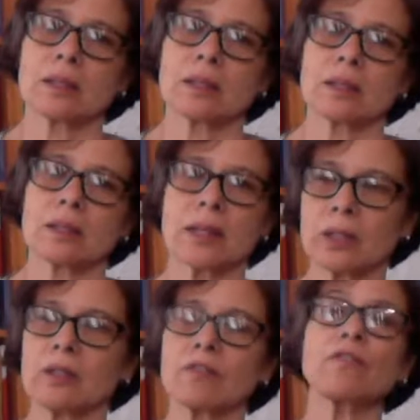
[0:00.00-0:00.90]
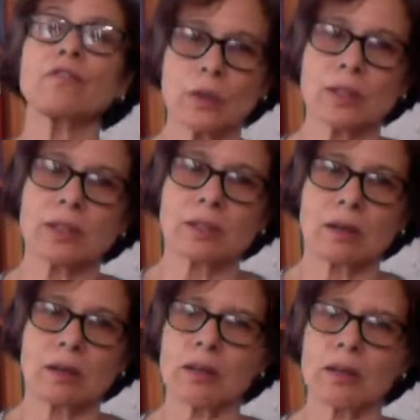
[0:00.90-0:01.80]
really focused
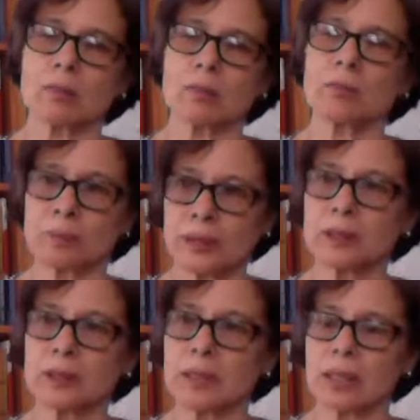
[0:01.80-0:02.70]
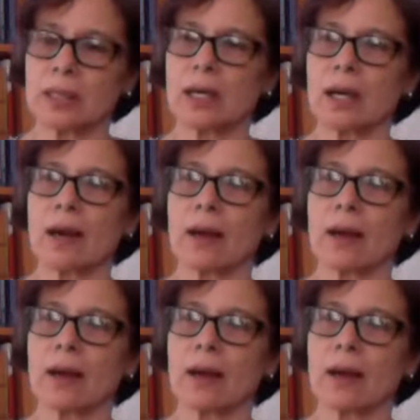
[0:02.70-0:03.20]
on building.